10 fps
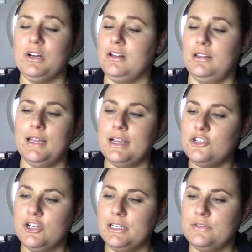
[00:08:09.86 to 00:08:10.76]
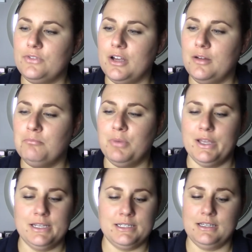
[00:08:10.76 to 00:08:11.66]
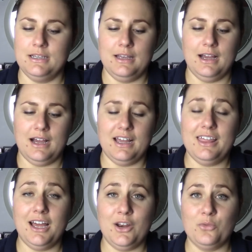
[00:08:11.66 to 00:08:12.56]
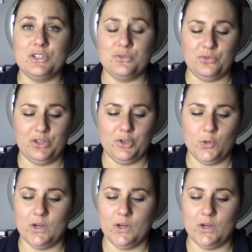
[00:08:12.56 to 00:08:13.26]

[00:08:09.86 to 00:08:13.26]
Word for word: collection it's from, but I thought it was really cool.